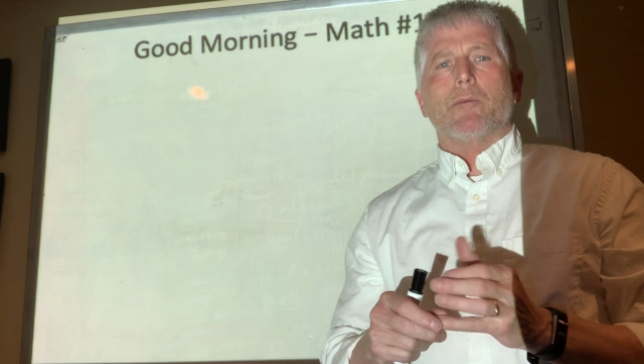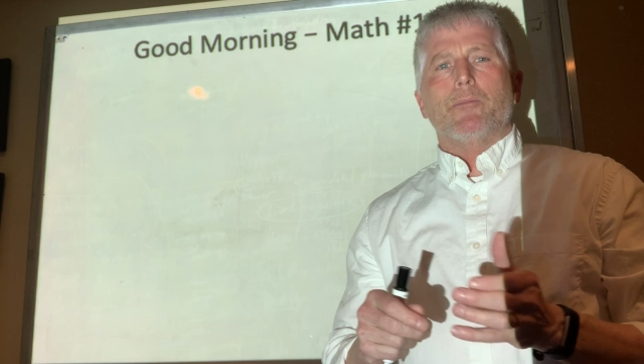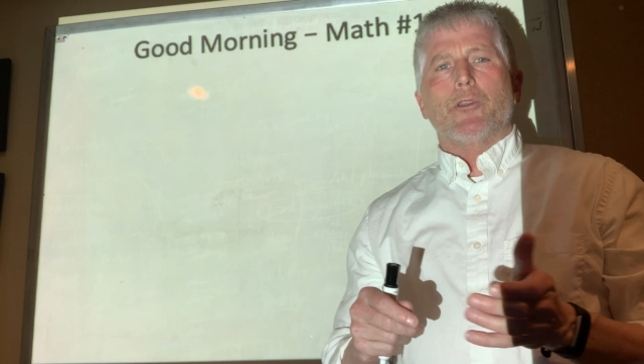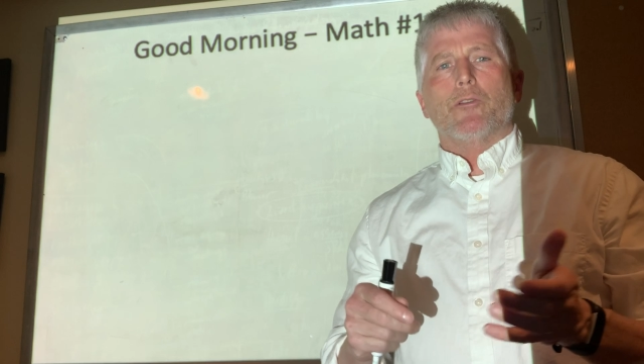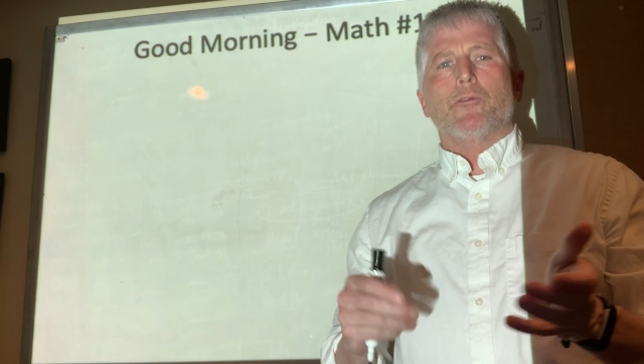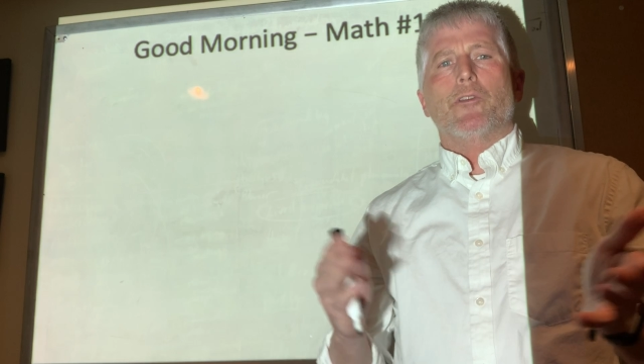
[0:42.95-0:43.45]
the
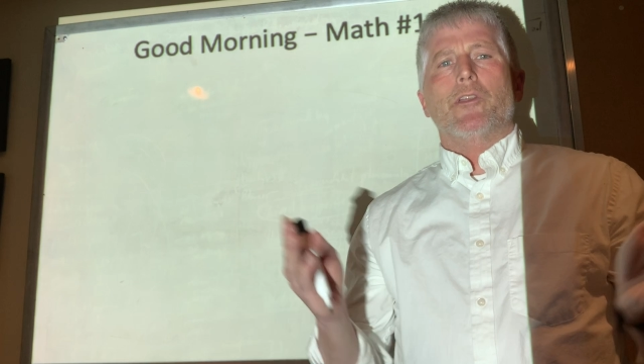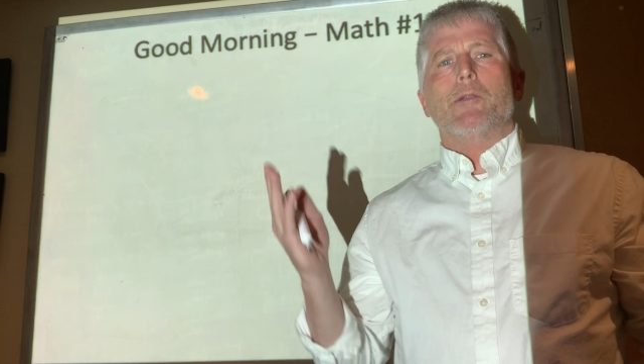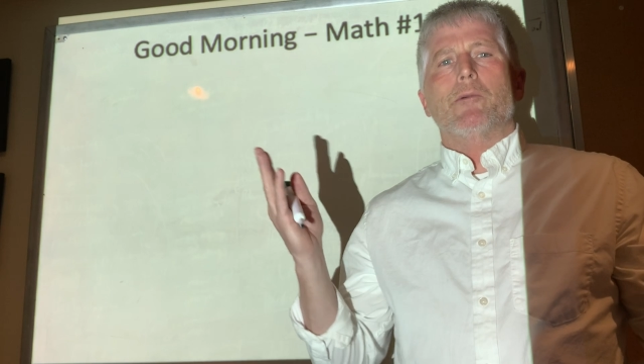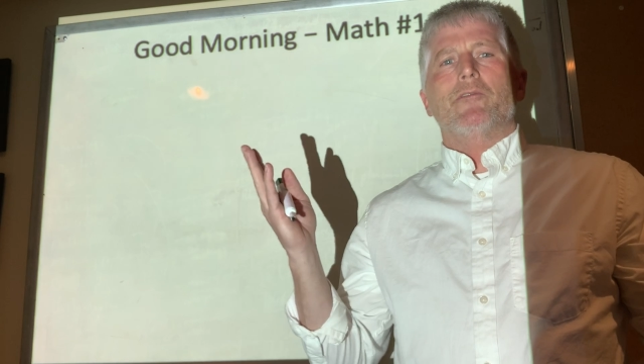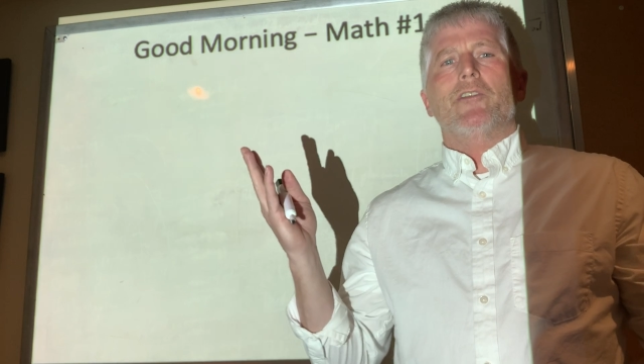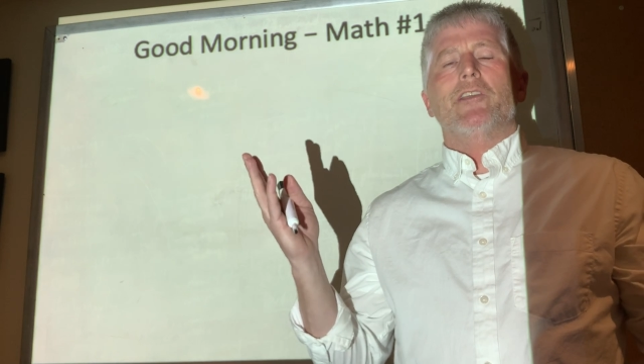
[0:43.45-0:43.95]
beautiful thing
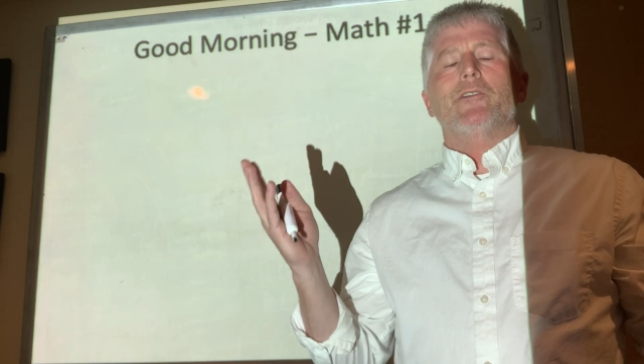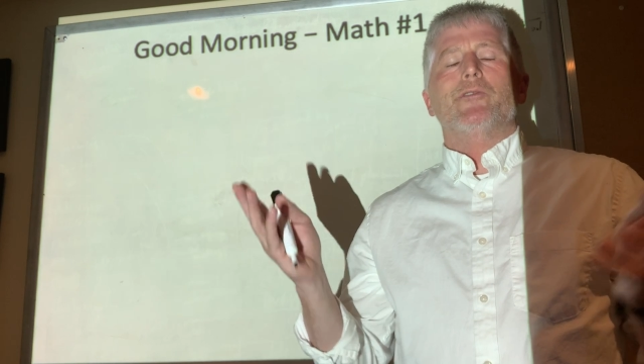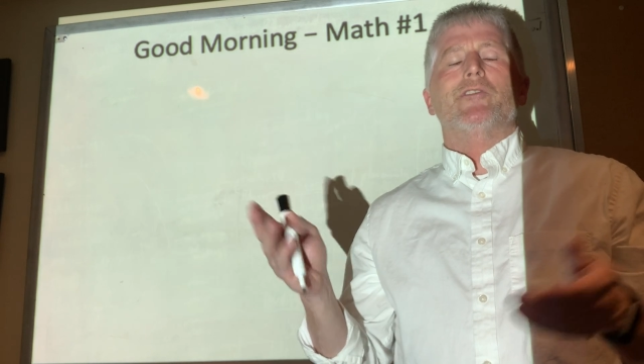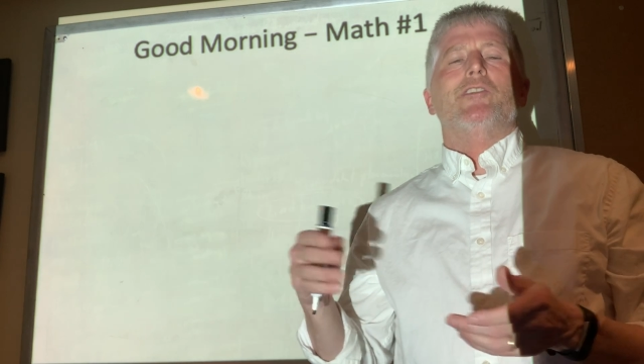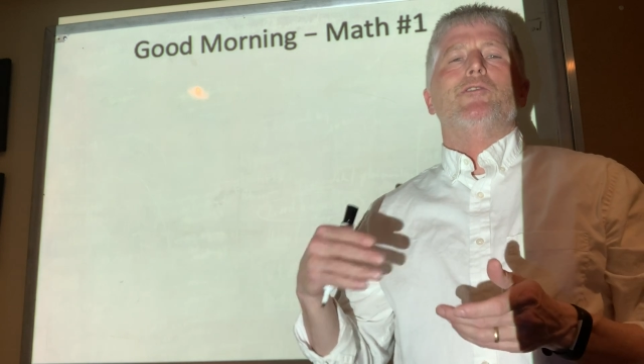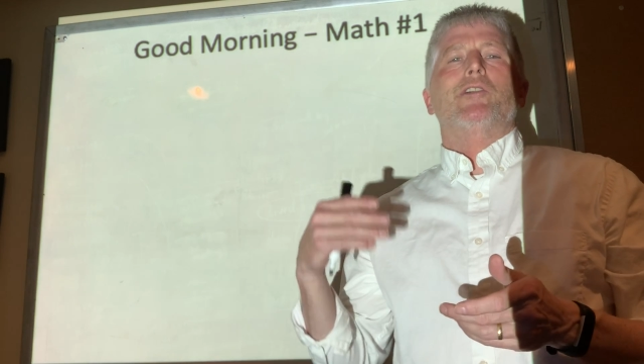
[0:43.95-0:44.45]
about video
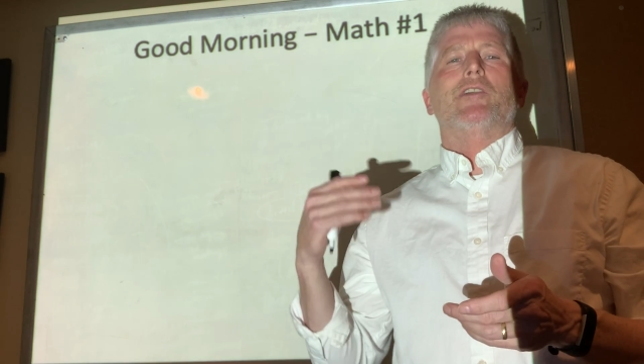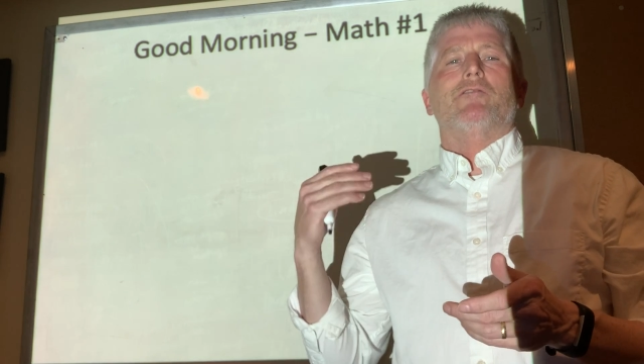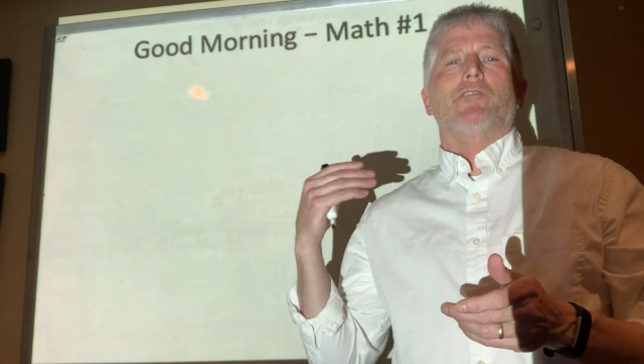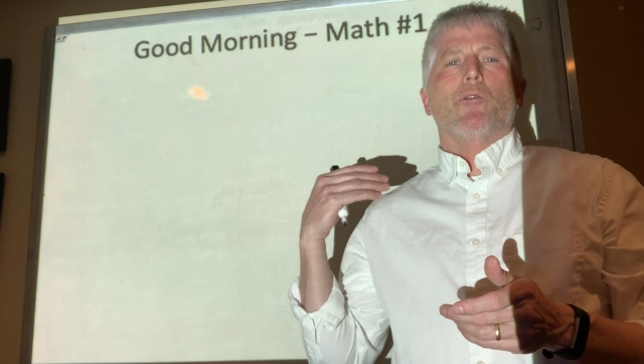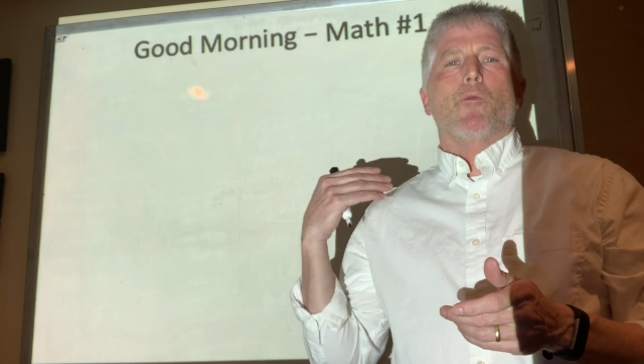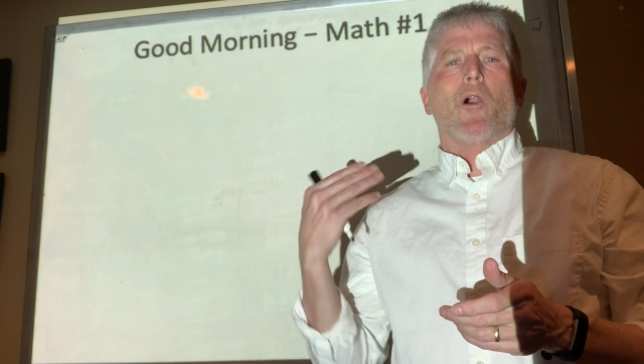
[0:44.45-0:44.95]
is that you
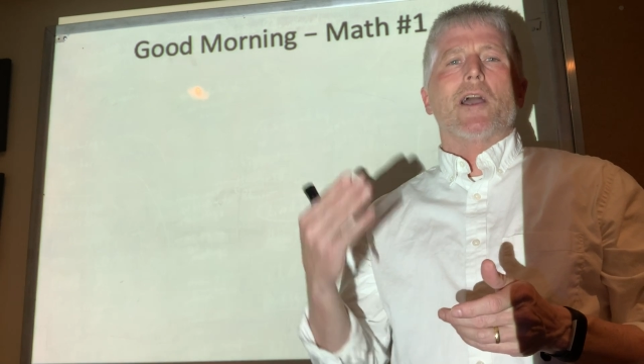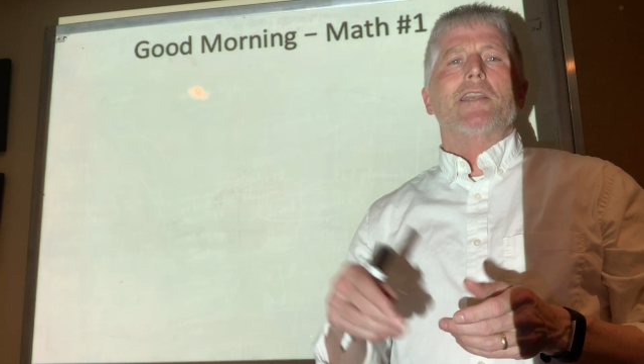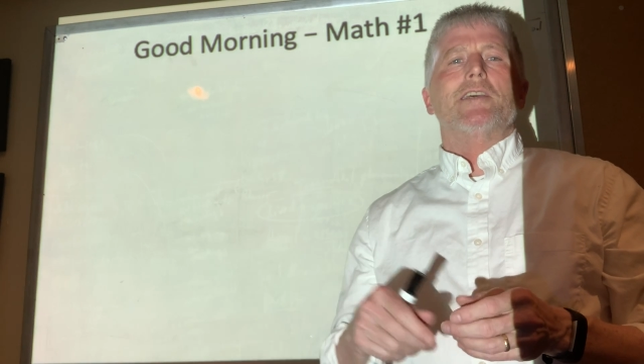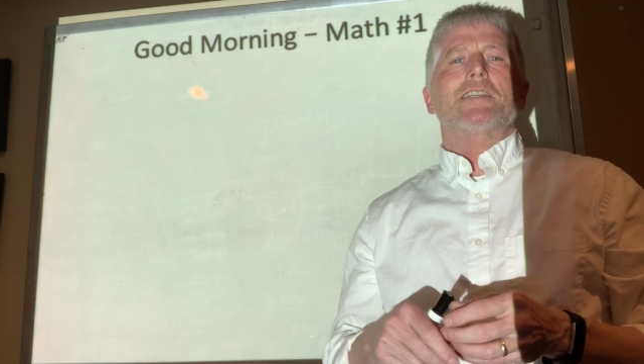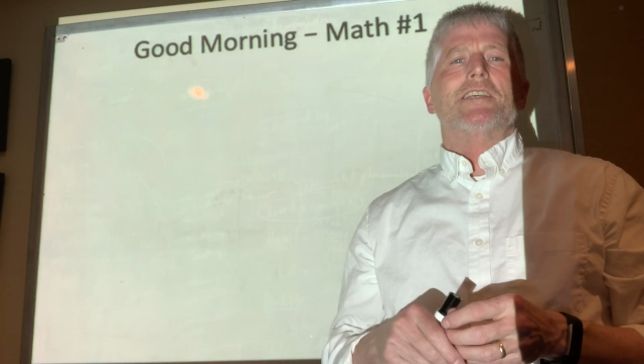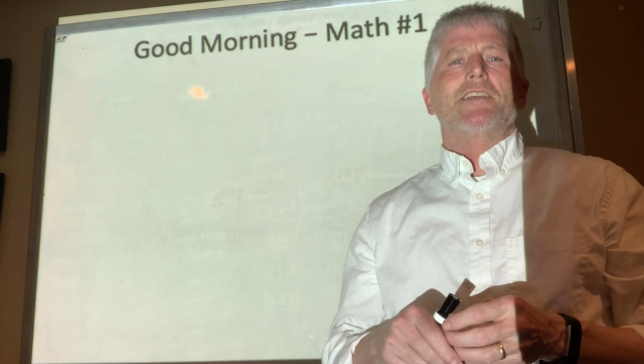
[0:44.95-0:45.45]
can rewind
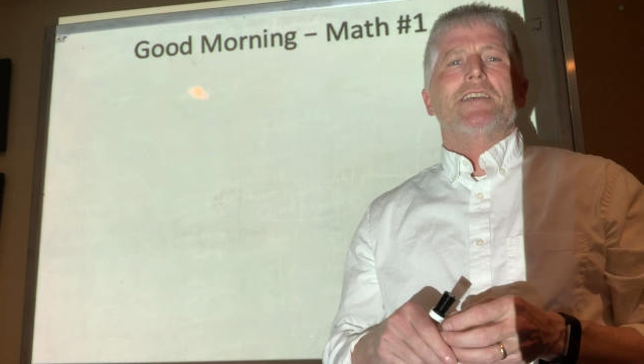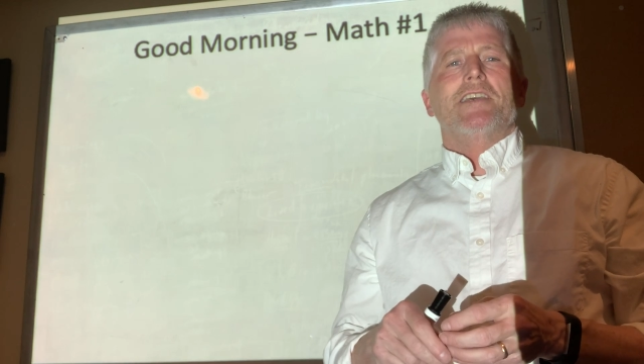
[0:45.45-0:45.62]
it